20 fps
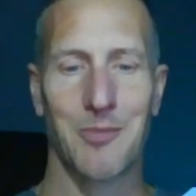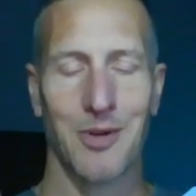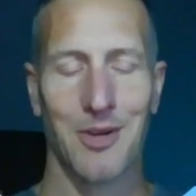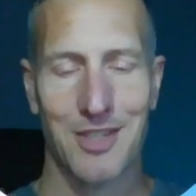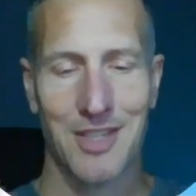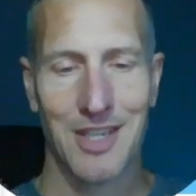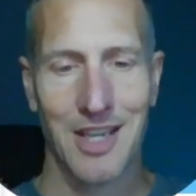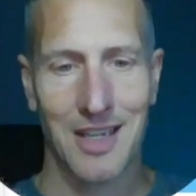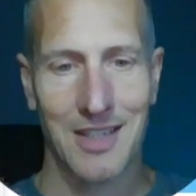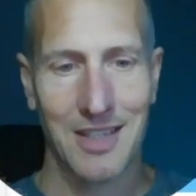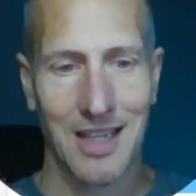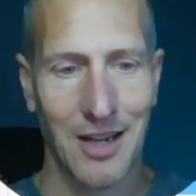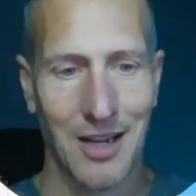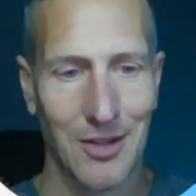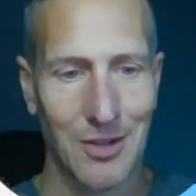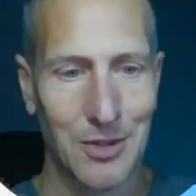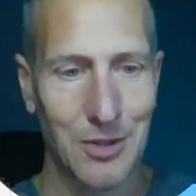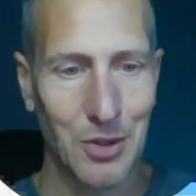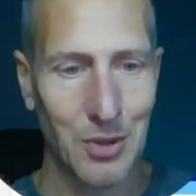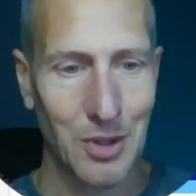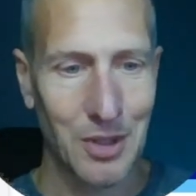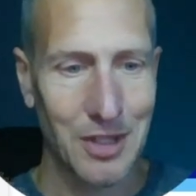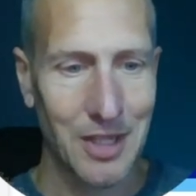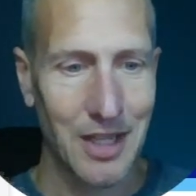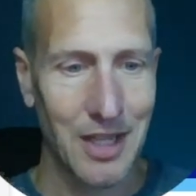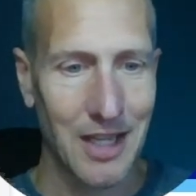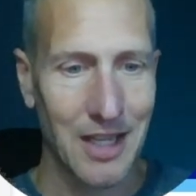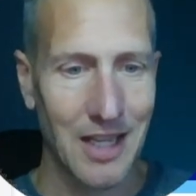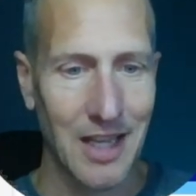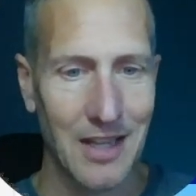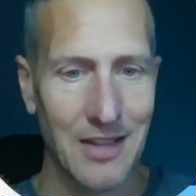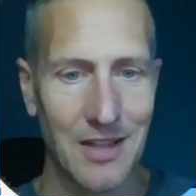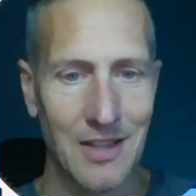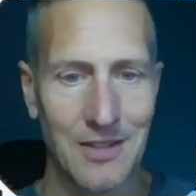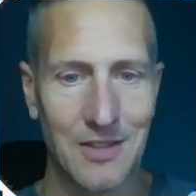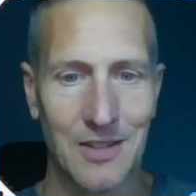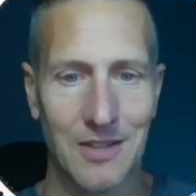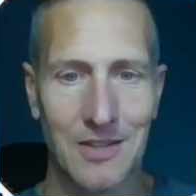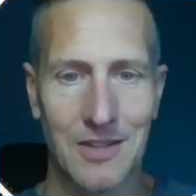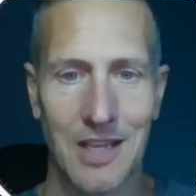Projectile Toolkit, and
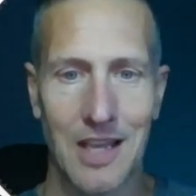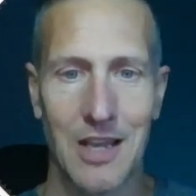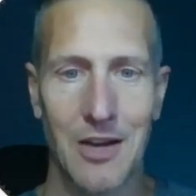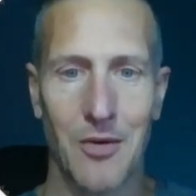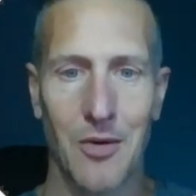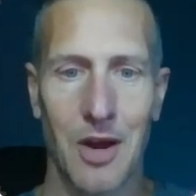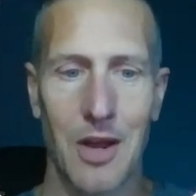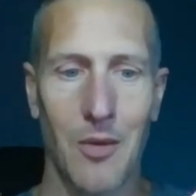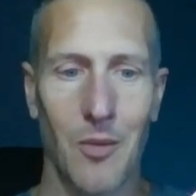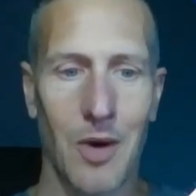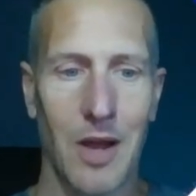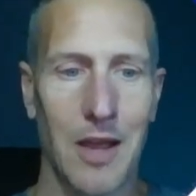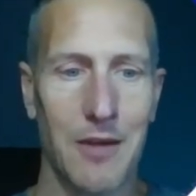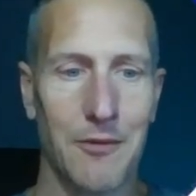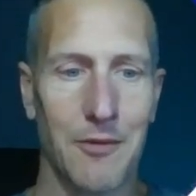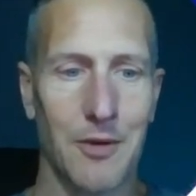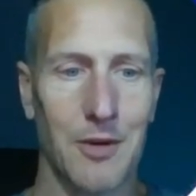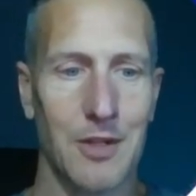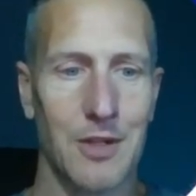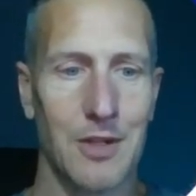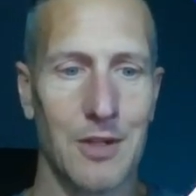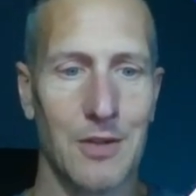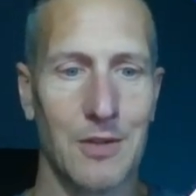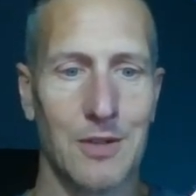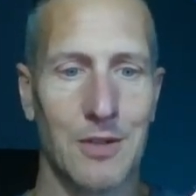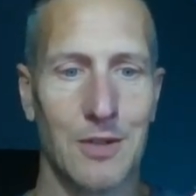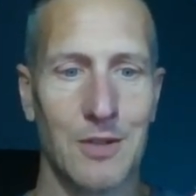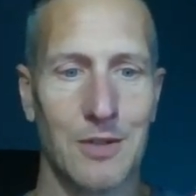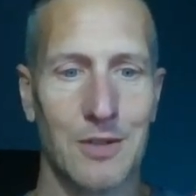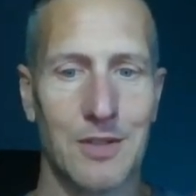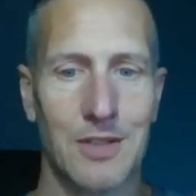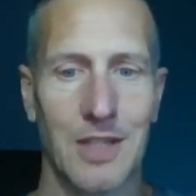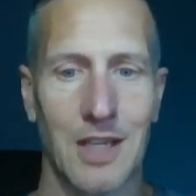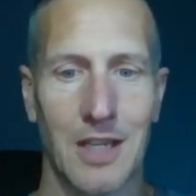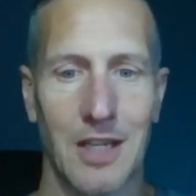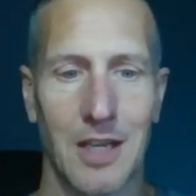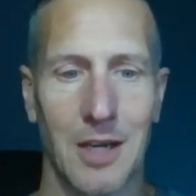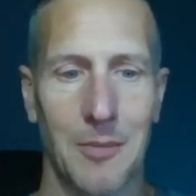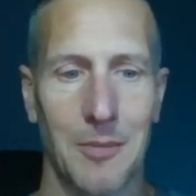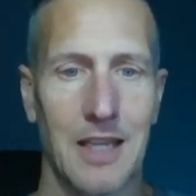this is a great way for you to
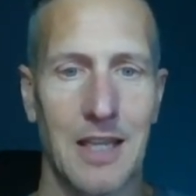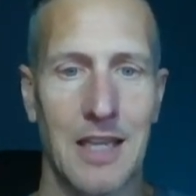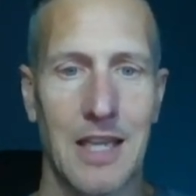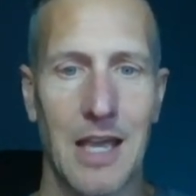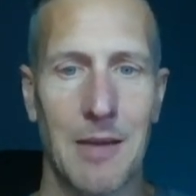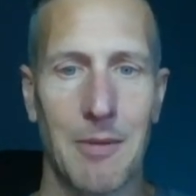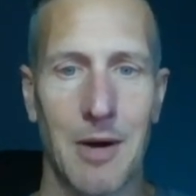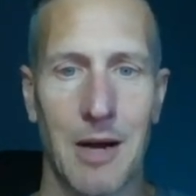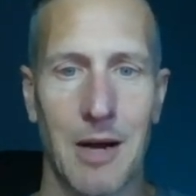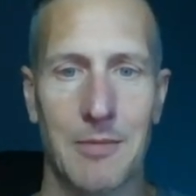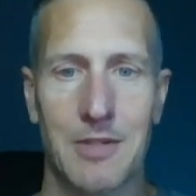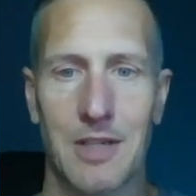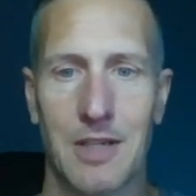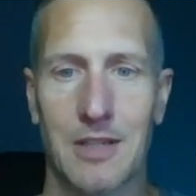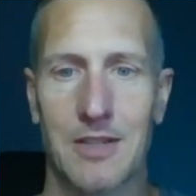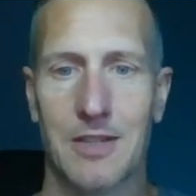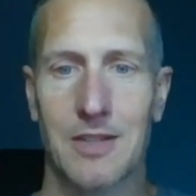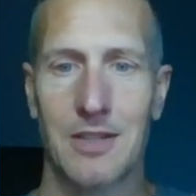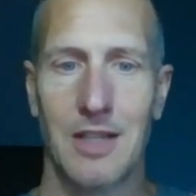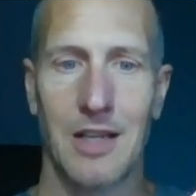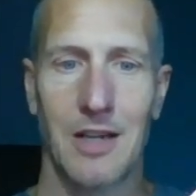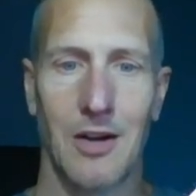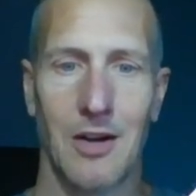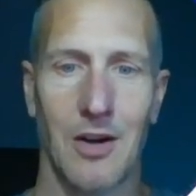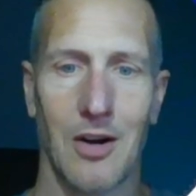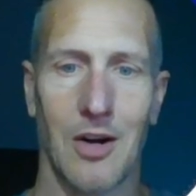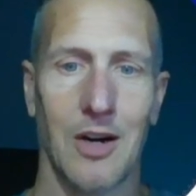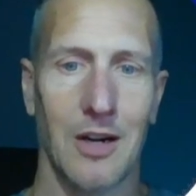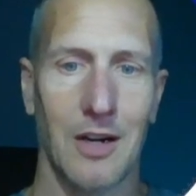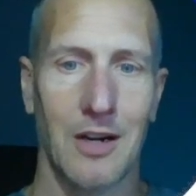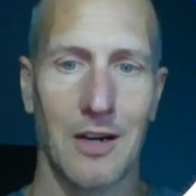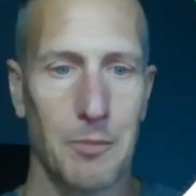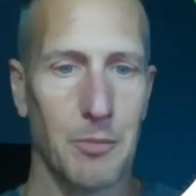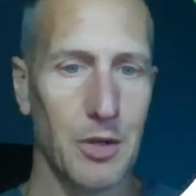set up game objects that are